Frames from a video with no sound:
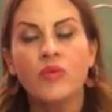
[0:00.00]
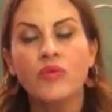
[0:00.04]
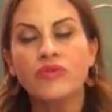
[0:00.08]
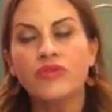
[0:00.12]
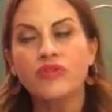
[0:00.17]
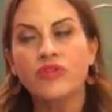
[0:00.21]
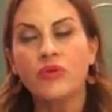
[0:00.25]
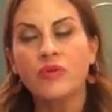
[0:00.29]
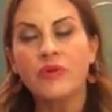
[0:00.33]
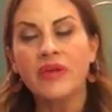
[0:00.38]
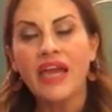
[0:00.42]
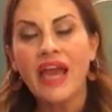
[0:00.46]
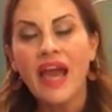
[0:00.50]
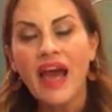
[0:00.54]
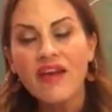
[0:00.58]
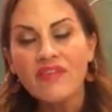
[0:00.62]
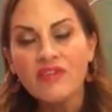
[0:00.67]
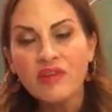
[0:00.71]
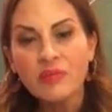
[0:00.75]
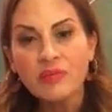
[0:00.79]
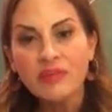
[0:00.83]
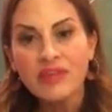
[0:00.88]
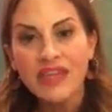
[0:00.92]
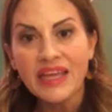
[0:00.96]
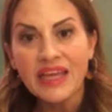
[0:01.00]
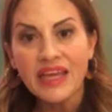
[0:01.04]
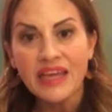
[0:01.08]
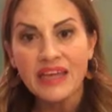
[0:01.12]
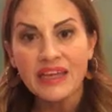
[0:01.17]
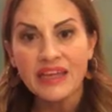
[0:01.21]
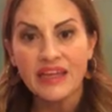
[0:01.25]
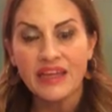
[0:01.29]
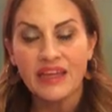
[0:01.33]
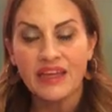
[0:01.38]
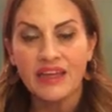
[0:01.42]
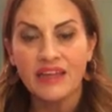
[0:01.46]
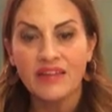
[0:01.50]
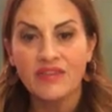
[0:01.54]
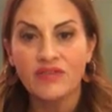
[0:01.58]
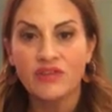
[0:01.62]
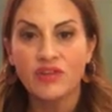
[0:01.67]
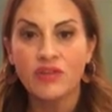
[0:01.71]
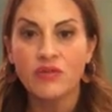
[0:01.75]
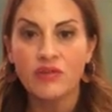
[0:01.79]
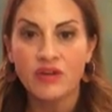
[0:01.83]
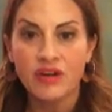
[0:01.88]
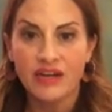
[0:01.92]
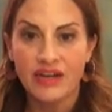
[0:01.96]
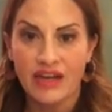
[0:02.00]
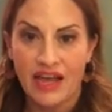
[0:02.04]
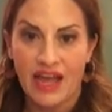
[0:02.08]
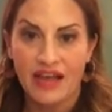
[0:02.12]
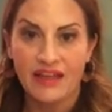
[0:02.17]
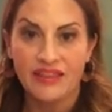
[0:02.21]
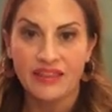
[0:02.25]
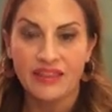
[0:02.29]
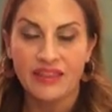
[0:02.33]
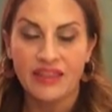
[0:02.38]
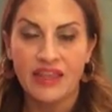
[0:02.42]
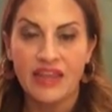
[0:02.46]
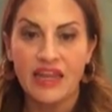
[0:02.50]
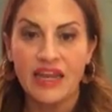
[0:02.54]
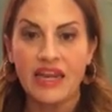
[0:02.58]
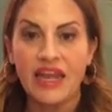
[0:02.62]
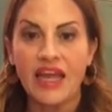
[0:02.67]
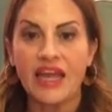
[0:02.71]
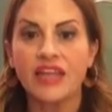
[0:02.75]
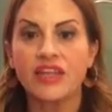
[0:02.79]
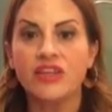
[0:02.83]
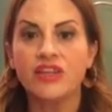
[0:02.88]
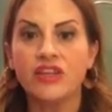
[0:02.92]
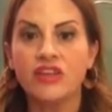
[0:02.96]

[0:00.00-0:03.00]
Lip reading: So we have a plan if you are an athlete and